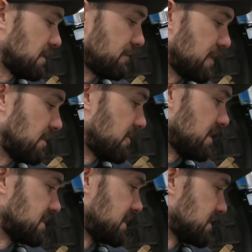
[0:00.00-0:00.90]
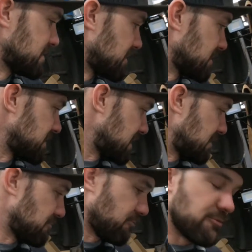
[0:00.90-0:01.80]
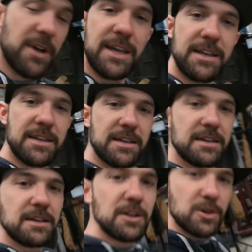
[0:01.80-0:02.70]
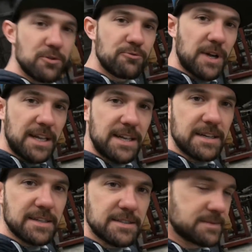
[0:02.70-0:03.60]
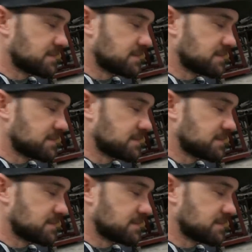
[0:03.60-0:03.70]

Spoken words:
the frame rails here, so it'll sit right here,